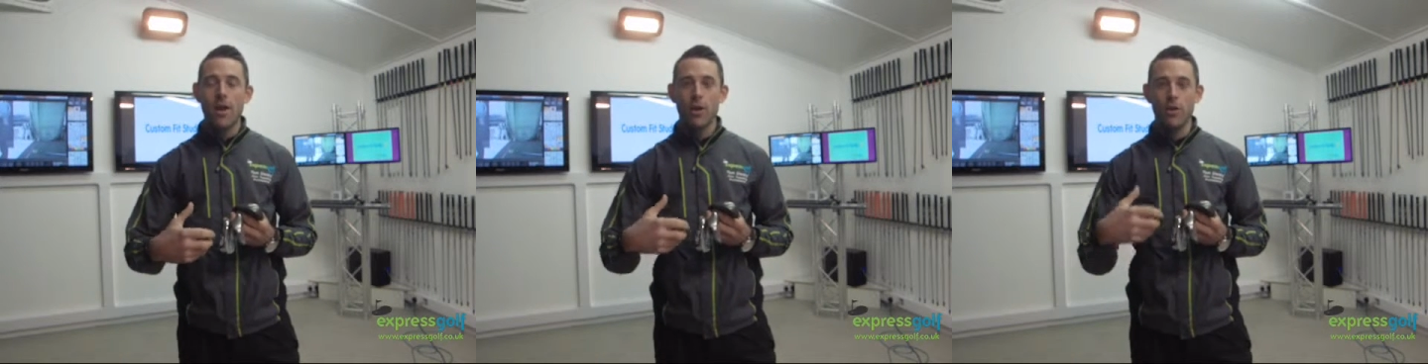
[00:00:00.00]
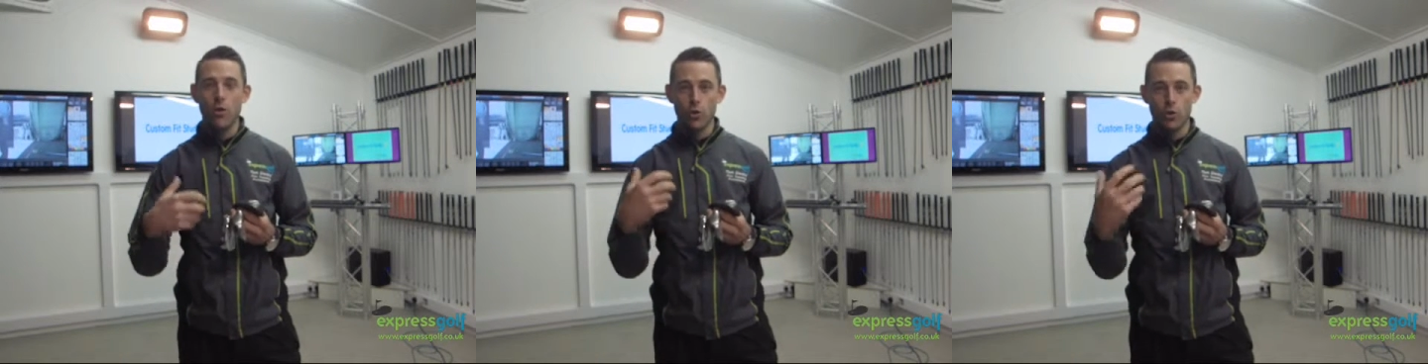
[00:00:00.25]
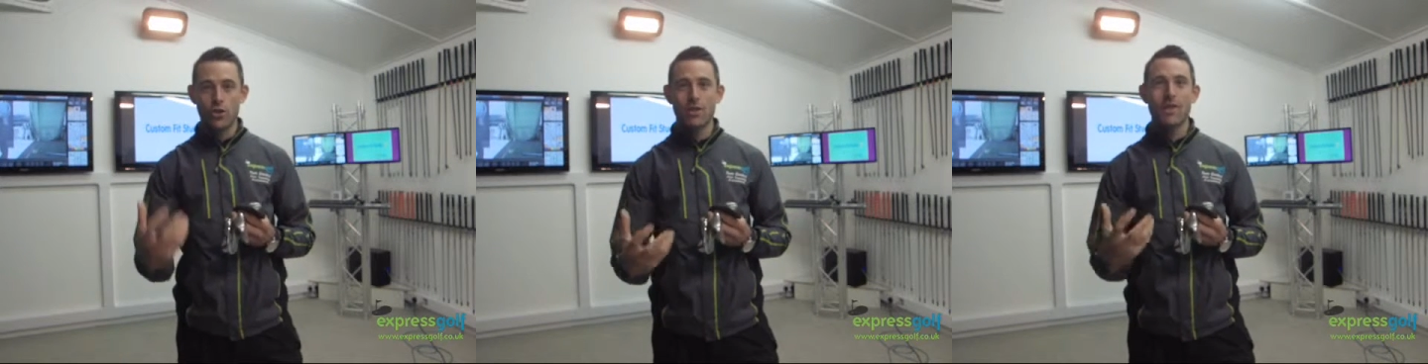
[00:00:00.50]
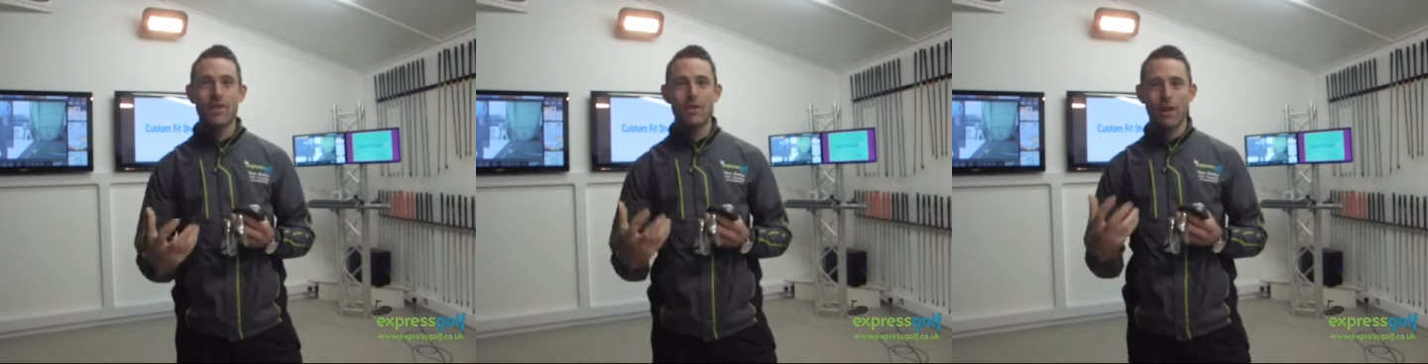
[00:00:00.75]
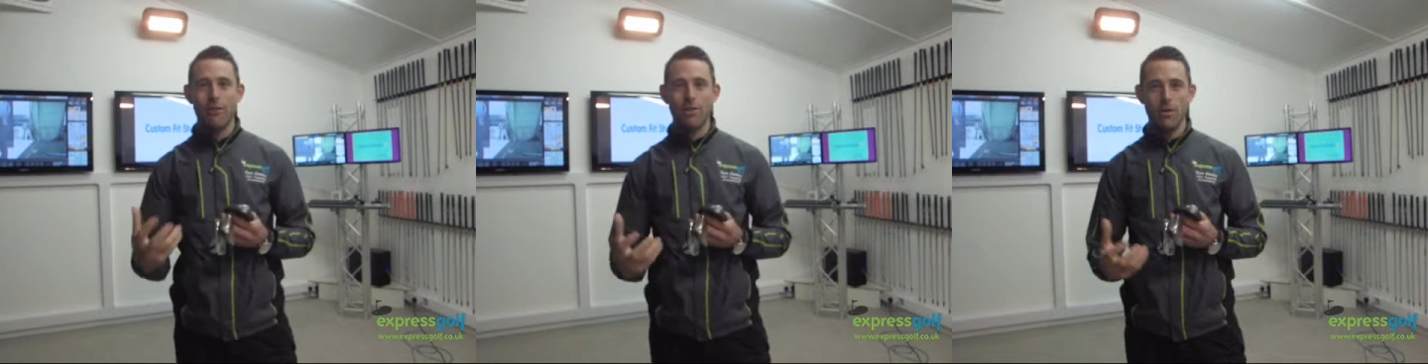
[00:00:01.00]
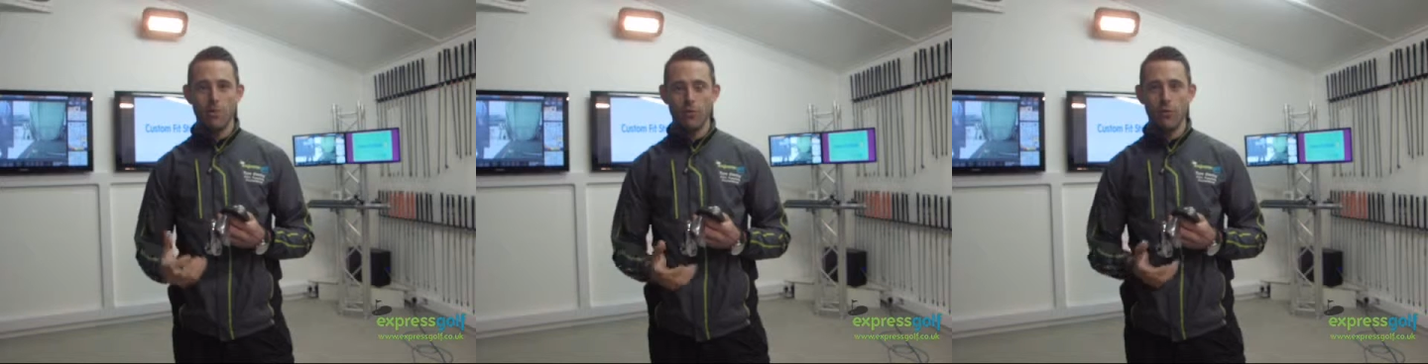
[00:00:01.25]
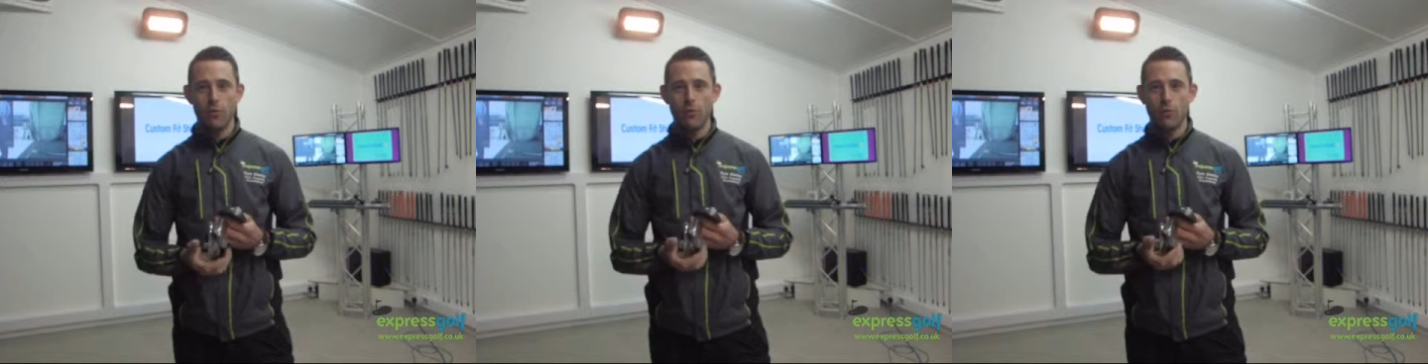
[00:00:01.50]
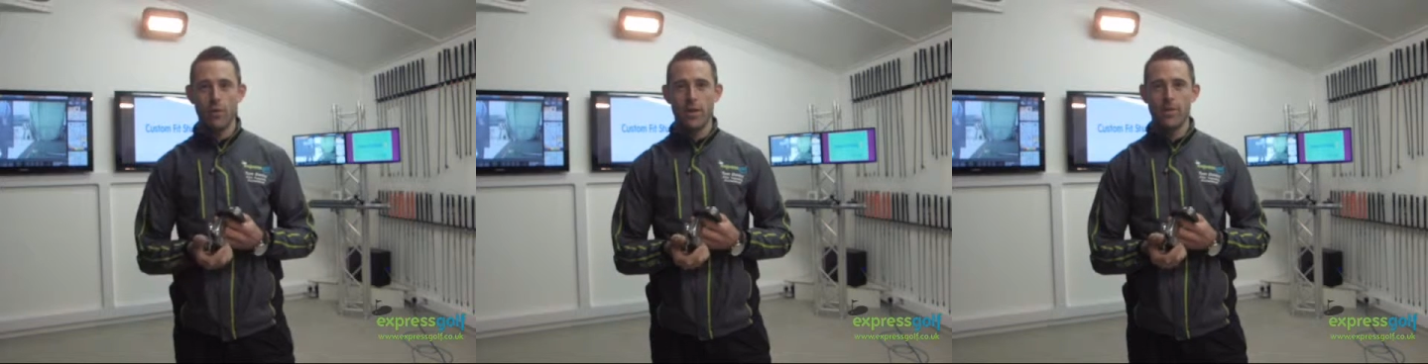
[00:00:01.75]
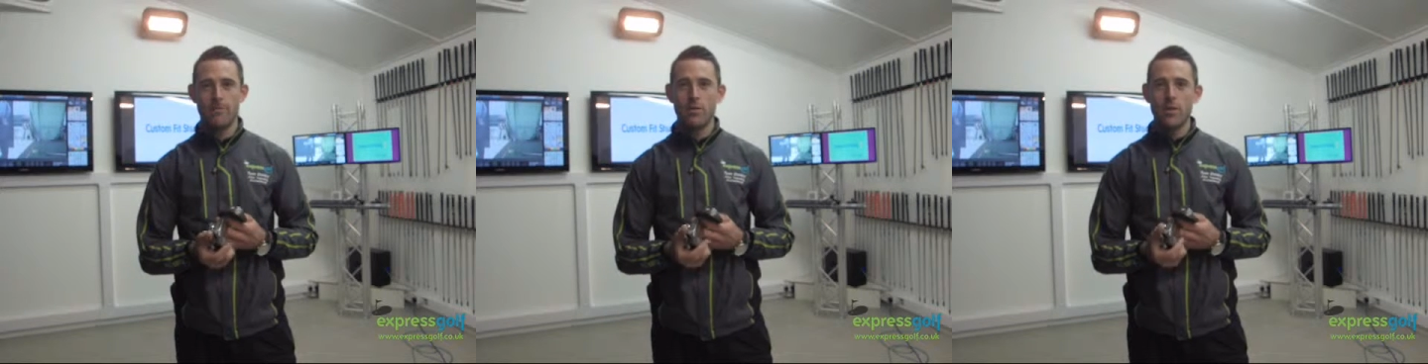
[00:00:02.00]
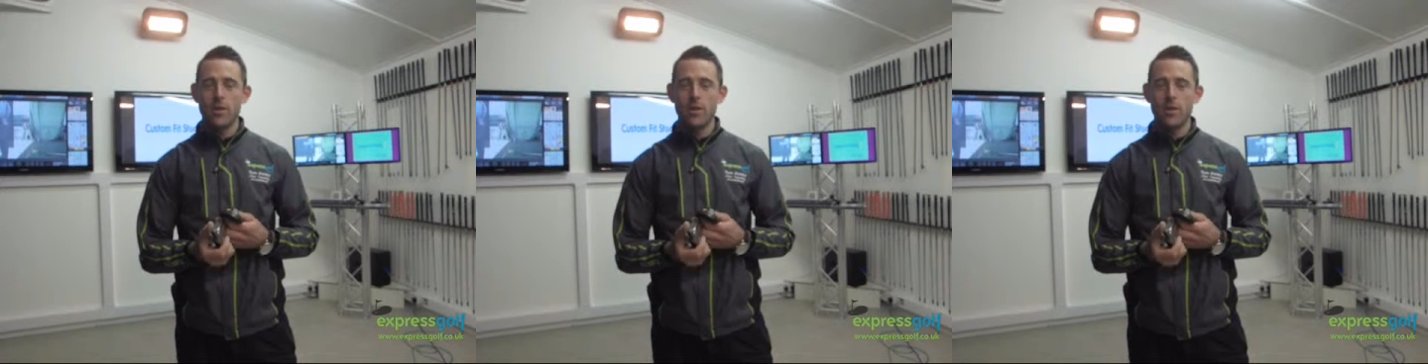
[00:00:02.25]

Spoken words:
and your skill level improves with it.